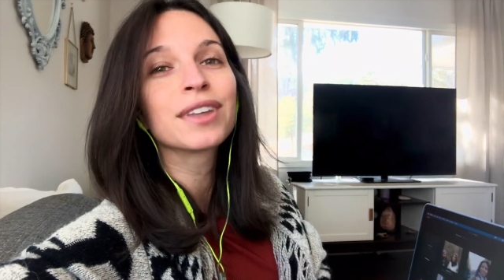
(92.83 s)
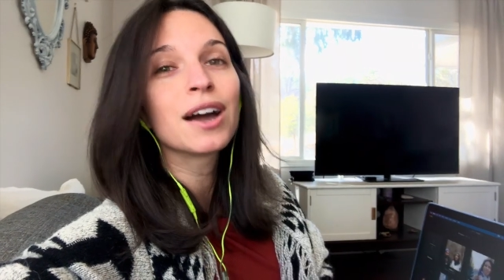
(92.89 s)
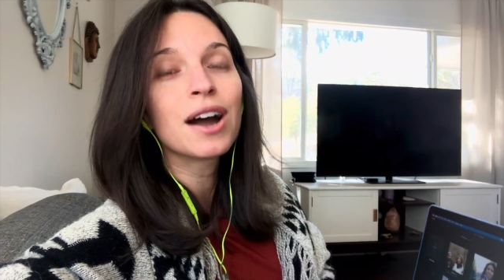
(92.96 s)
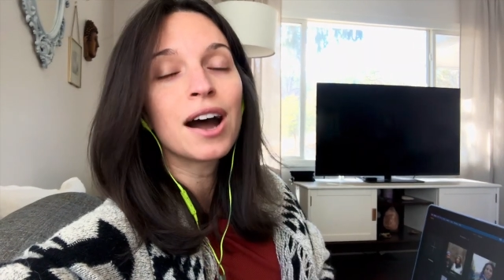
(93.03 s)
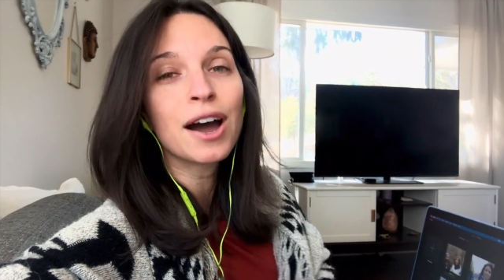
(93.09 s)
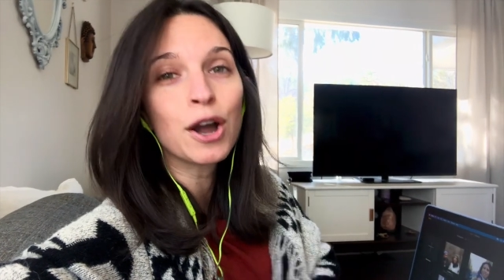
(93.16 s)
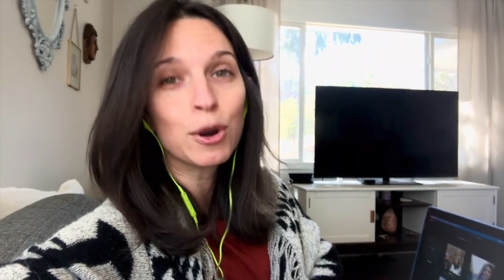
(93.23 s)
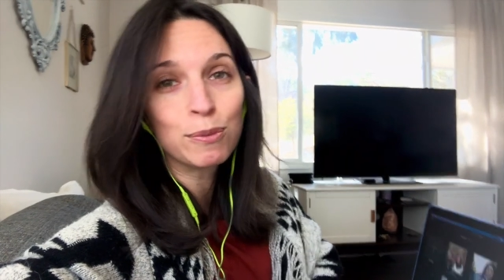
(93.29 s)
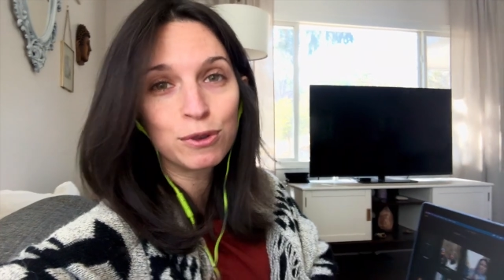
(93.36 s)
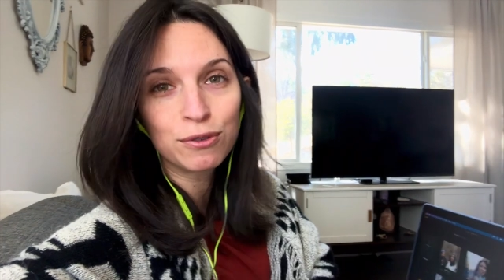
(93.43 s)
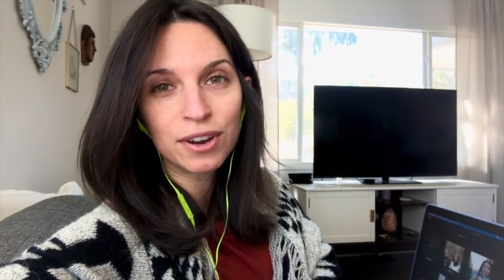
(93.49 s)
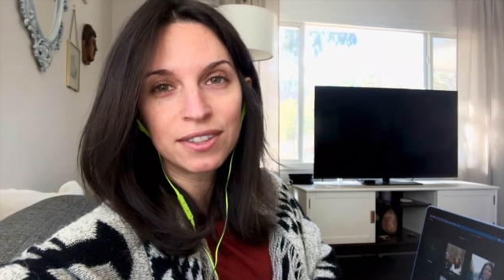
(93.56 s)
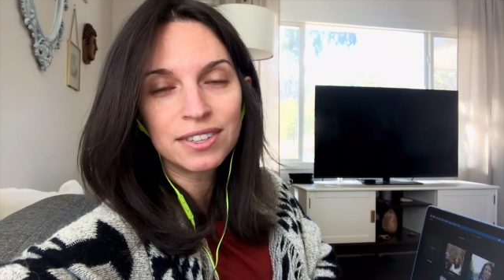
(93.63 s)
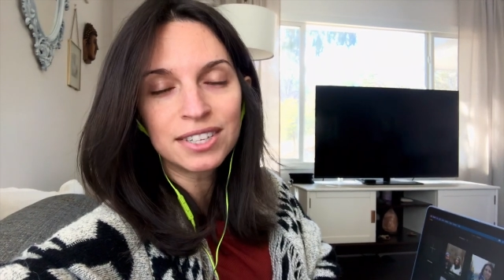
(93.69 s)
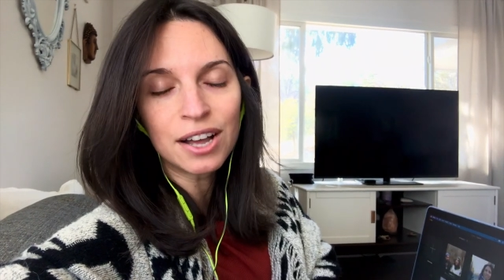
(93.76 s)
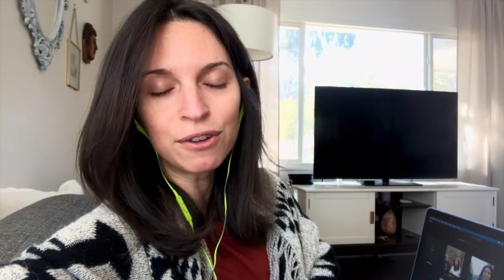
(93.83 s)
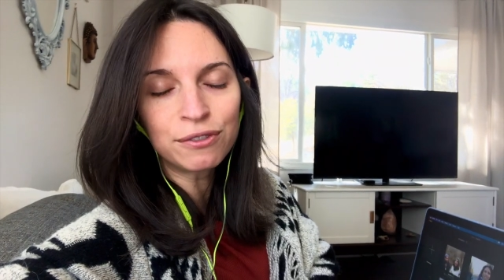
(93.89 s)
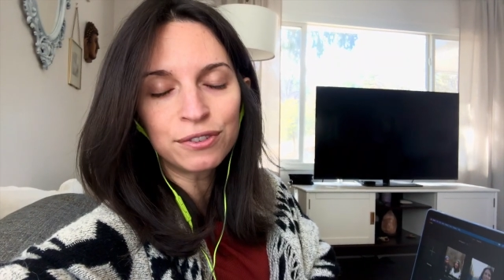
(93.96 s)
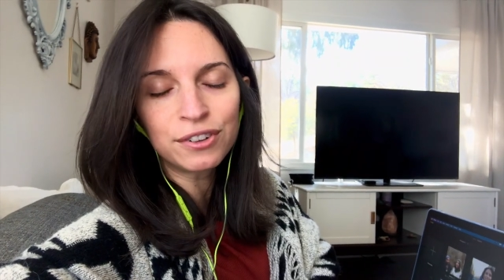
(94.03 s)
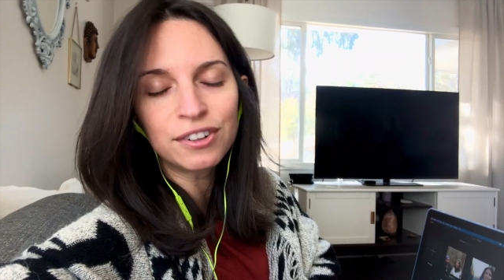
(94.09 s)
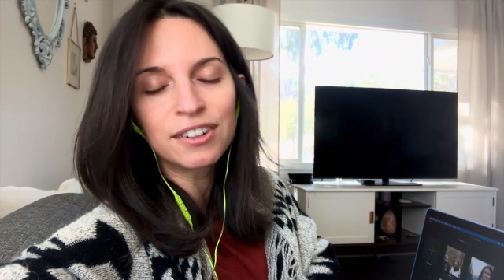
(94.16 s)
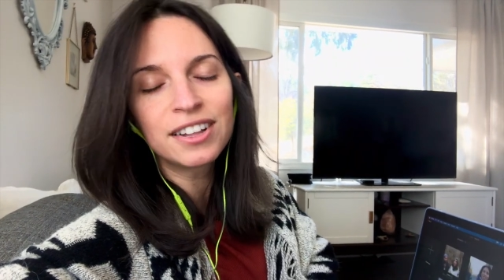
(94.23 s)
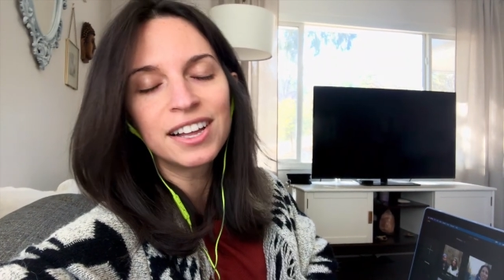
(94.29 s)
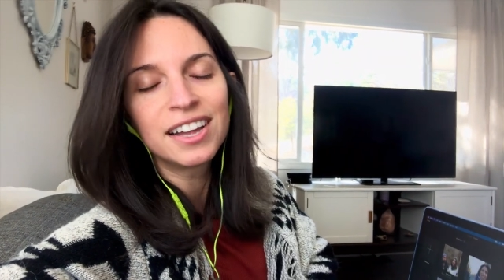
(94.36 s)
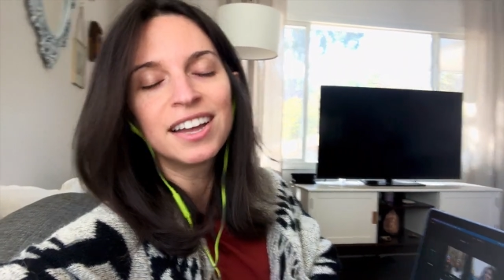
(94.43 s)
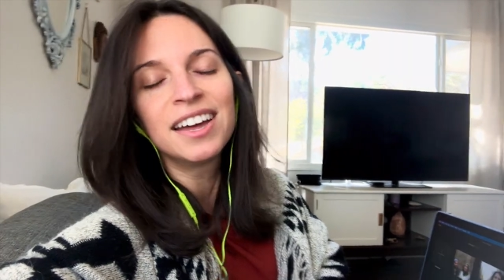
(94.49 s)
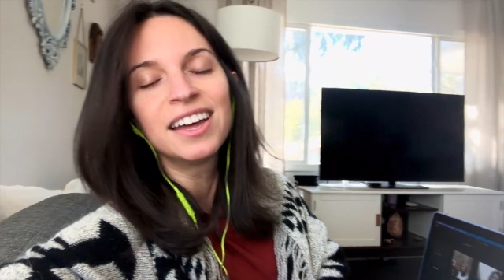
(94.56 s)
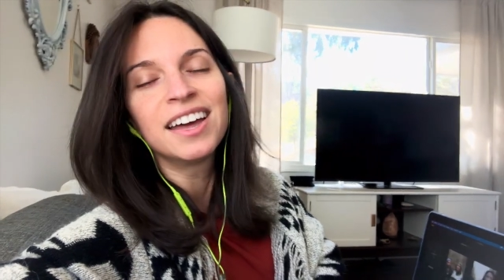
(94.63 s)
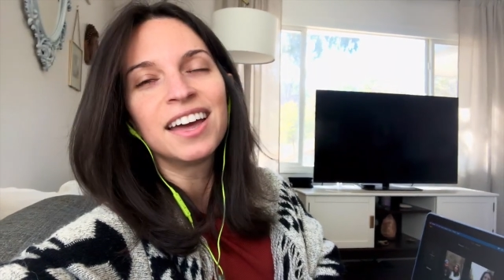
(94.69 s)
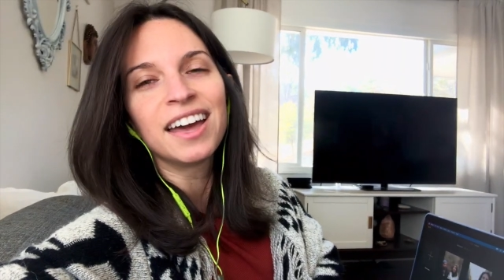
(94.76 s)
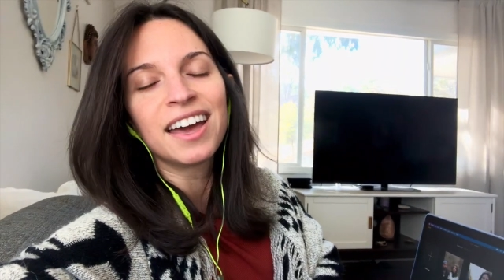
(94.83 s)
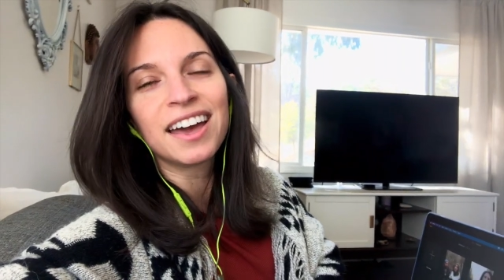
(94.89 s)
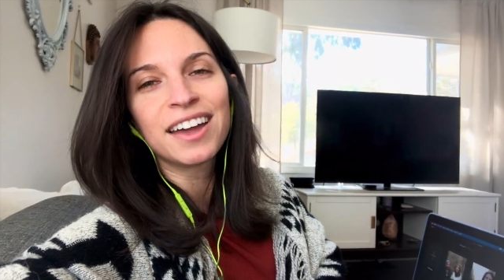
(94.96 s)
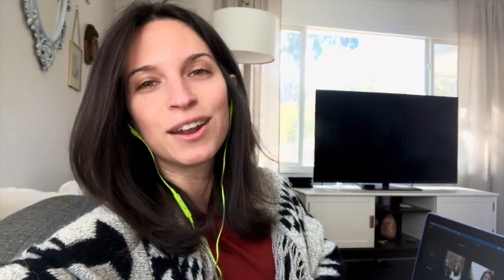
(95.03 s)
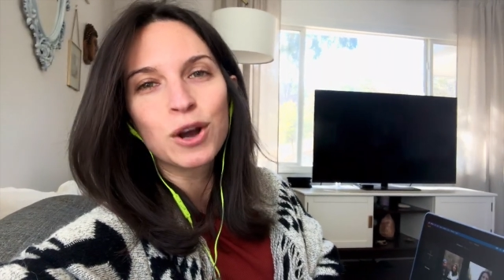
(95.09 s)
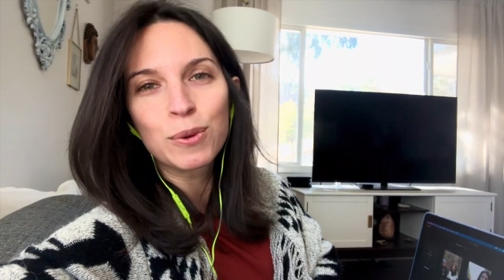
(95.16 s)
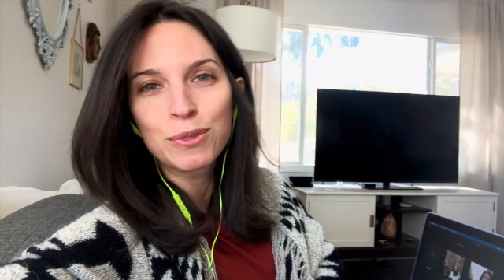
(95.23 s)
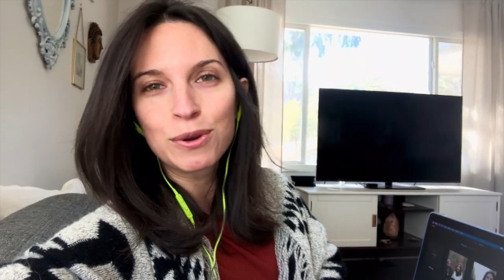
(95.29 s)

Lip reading: I hope you find this helpful, and I hope